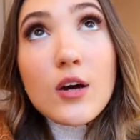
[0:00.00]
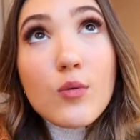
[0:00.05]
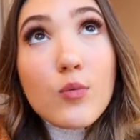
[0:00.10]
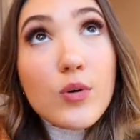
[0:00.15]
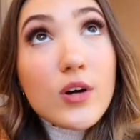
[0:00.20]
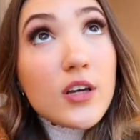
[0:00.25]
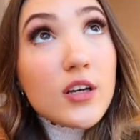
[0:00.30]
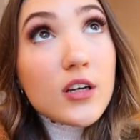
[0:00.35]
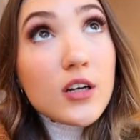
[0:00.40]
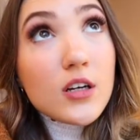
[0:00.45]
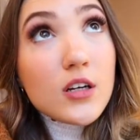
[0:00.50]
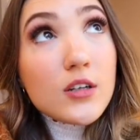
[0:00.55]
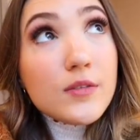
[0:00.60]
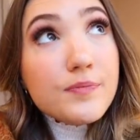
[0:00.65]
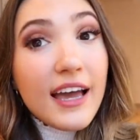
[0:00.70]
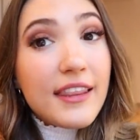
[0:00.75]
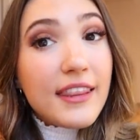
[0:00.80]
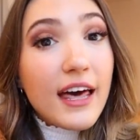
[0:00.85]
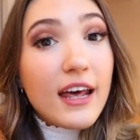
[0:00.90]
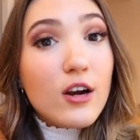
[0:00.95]

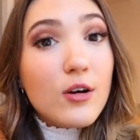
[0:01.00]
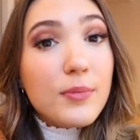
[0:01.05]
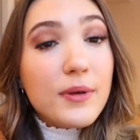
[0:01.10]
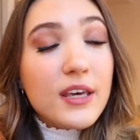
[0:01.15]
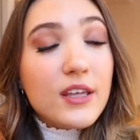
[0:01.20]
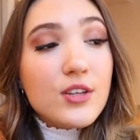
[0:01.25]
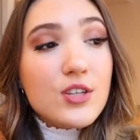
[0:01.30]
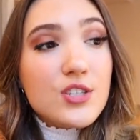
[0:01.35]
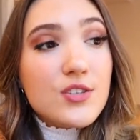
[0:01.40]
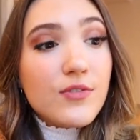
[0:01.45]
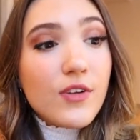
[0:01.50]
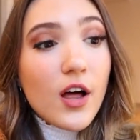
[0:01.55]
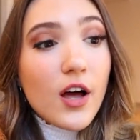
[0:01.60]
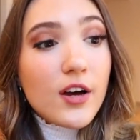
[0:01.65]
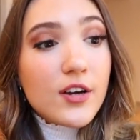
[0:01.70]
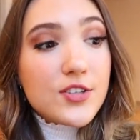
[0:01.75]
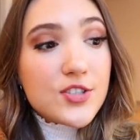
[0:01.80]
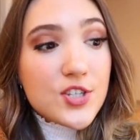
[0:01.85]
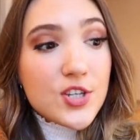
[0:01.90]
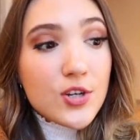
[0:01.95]
will, that'll be in this
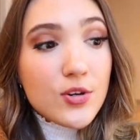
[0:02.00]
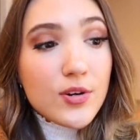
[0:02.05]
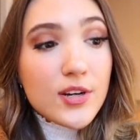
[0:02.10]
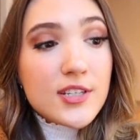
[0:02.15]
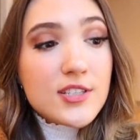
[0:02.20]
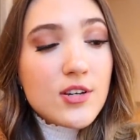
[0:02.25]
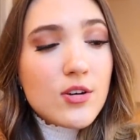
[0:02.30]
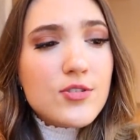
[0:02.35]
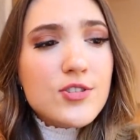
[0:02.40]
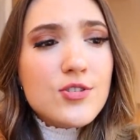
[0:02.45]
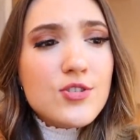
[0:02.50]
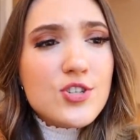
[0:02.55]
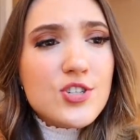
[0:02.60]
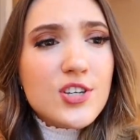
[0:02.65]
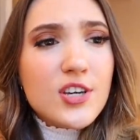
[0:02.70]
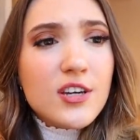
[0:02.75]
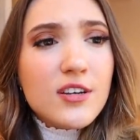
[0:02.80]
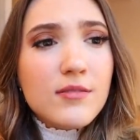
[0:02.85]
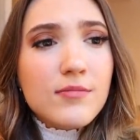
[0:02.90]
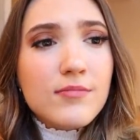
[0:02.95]
vlog too. And it's also
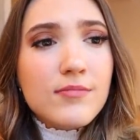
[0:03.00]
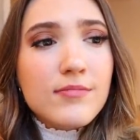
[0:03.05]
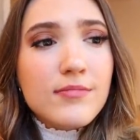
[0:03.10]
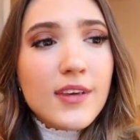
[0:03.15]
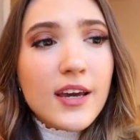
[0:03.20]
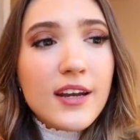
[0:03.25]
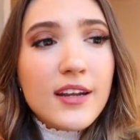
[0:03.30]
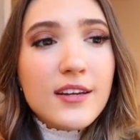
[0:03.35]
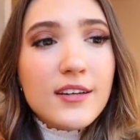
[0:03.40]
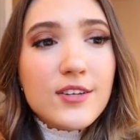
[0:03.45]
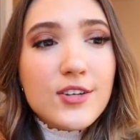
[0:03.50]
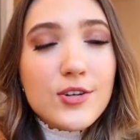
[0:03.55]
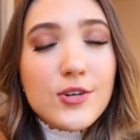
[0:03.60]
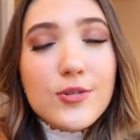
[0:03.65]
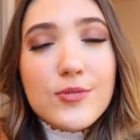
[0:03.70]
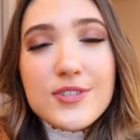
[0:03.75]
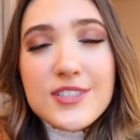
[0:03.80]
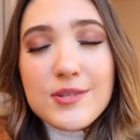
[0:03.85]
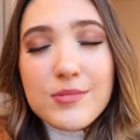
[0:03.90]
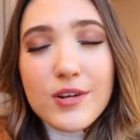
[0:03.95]
just good getting to do
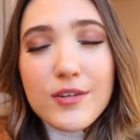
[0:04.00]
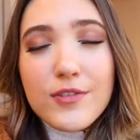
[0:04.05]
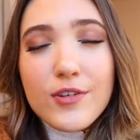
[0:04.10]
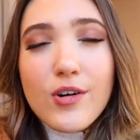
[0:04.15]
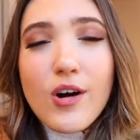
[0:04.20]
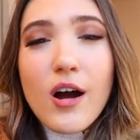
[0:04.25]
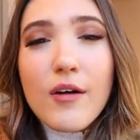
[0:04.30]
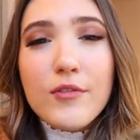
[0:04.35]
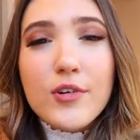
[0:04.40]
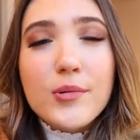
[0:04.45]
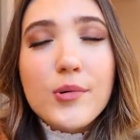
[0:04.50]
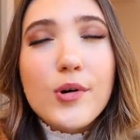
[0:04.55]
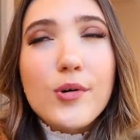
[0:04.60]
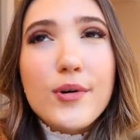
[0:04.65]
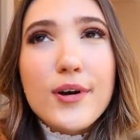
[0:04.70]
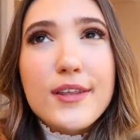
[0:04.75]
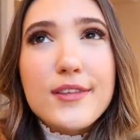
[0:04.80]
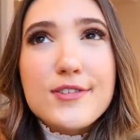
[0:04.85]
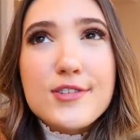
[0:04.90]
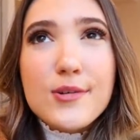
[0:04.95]
it with someone I feel comfortable
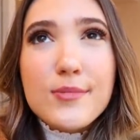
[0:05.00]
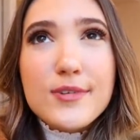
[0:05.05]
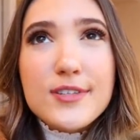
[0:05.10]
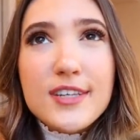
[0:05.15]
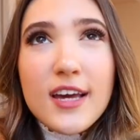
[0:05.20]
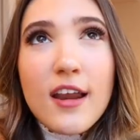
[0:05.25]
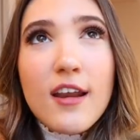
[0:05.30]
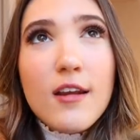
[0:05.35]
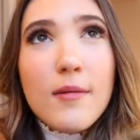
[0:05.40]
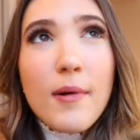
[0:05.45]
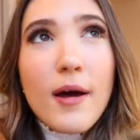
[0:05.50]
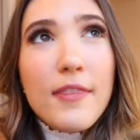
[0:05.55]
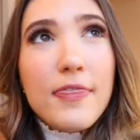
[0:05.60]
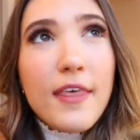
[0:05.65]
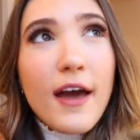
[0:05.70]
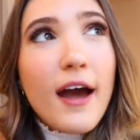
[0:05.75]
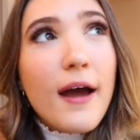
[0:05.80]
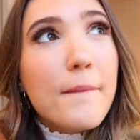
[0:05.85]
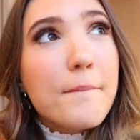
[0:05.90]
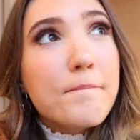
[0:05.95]
with, so I'm excited about
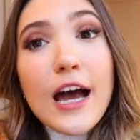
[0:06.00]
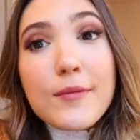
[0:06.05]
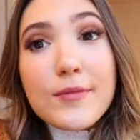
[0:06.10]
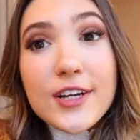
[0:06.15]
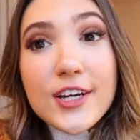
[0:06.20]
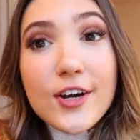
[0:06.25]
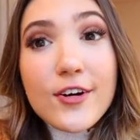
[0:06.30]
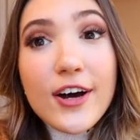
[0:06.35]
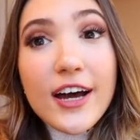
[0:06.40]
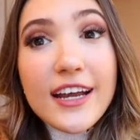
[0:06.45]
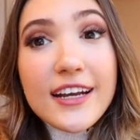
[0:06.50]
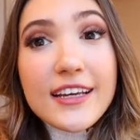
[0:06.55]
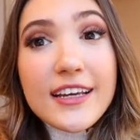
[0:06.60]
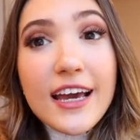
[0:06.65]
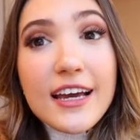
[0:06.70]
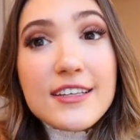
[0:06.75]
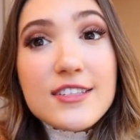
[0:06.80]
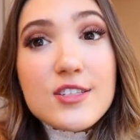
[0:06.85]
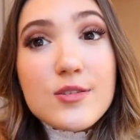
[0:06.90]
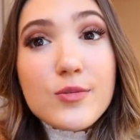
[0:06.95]
that. I'm gonna go ahead and
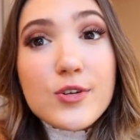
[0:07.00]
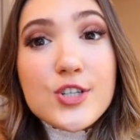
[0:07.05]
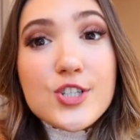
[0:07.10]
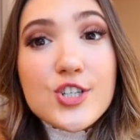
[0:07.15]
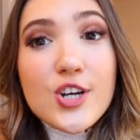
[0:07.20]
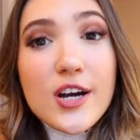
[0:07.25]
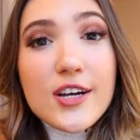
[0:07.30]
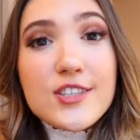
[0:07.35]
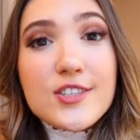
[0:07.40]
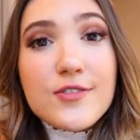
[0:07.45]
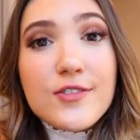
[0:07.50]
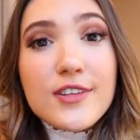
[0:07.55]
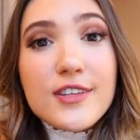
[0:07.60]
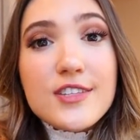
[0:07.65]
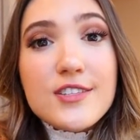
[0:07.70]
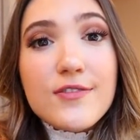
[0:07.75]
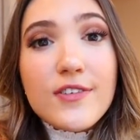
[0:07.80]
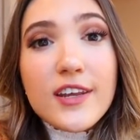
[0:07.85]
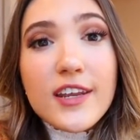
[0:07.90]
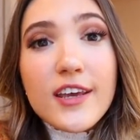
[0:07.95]
get some more shots for
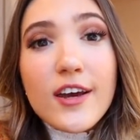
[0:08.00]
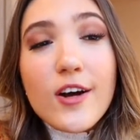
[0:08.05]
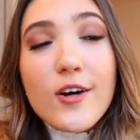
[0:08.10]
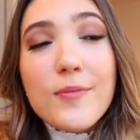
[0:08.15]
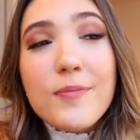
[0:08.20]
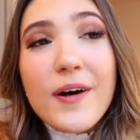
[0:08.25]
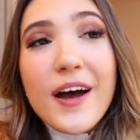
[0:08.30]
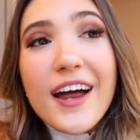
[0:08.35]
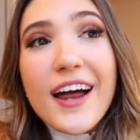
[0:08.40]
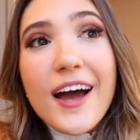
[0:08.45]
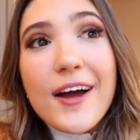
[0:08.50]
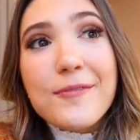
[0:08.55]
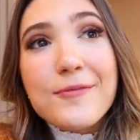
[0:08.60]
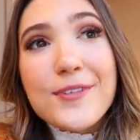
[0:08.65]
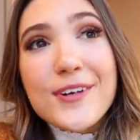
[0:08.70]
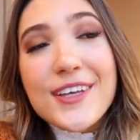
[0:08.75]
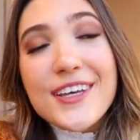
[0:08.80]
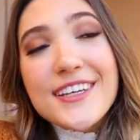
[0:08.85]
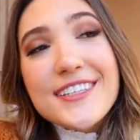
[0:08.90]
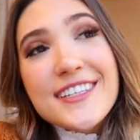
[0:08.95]
this video, but I'm
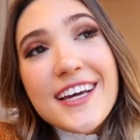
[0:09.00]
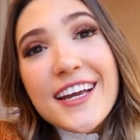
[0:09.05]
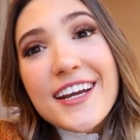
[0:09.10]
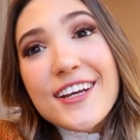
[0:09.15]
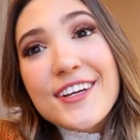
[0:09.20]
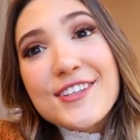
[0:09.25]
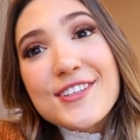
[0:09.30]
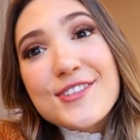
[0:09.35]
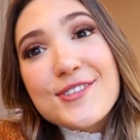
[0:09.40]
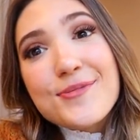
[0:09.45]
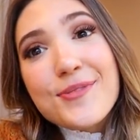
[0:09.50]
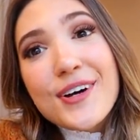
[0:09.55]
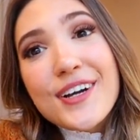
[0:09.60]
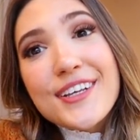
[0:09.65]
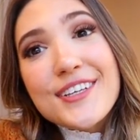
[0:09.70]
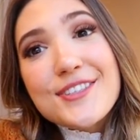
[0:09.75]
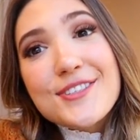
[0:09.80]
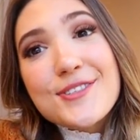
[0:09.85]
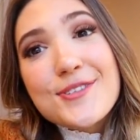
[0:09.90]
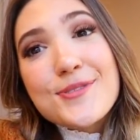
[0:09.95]
really excited and just
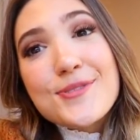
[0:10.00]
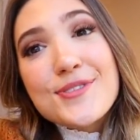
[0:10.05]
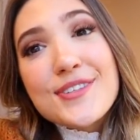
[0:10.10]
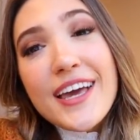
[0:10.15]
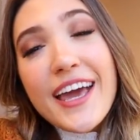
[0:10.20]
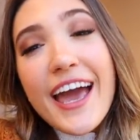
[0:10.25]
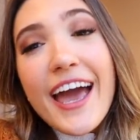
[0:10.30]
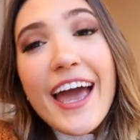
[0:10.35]
wanted to say